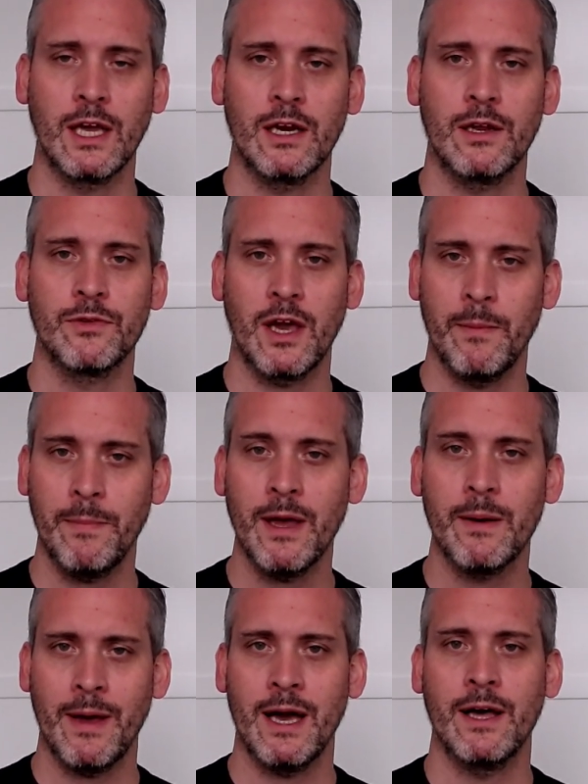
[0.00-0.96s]
and I'll say a bit
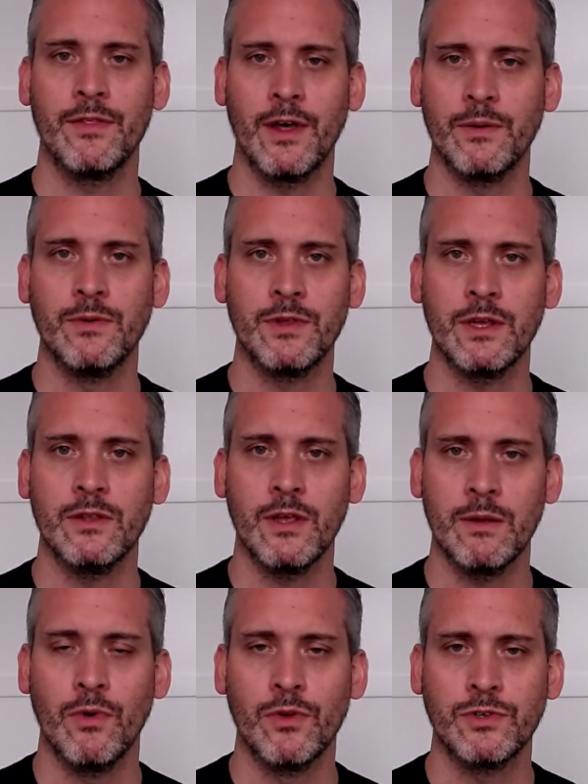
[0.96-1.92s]
about those in
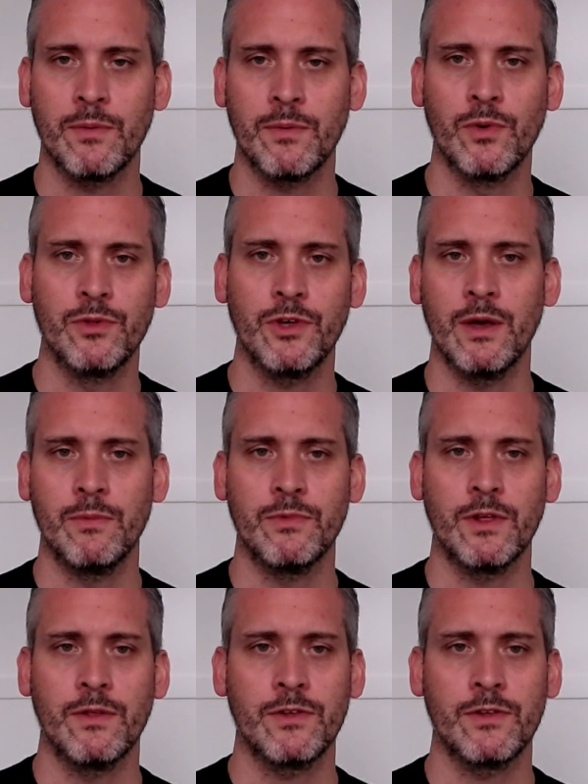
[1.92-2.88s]
more general terms
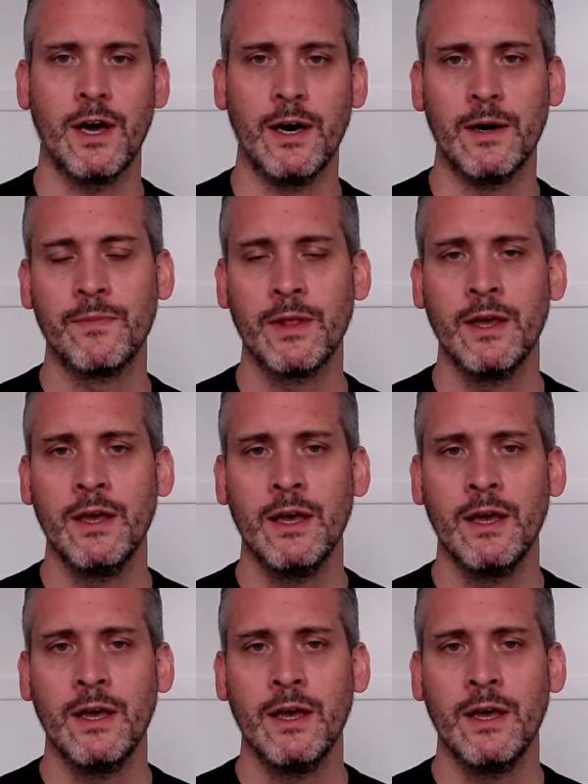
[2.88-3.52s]
at the start,